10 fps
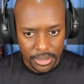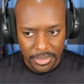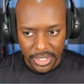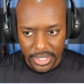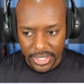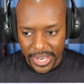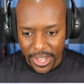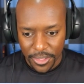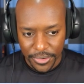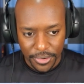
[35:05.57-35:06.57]
And
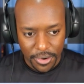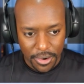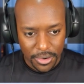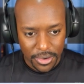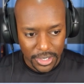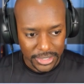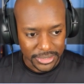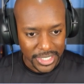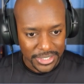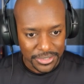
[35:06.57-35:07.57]
now they're all gone.
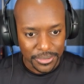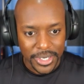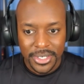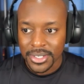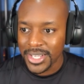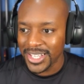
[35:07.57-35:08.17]
That's great.